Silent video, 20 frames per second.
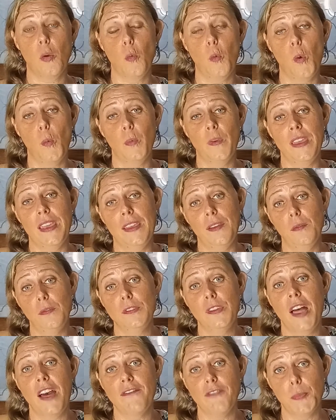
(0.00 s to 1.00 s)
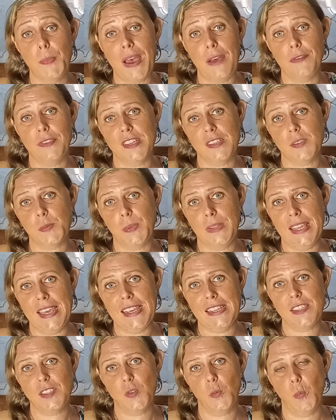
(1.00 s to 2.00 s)
what we love about this
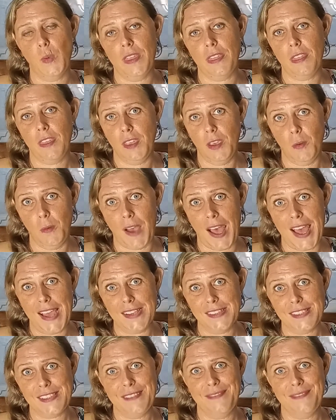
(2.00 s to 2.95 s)
place with you guys.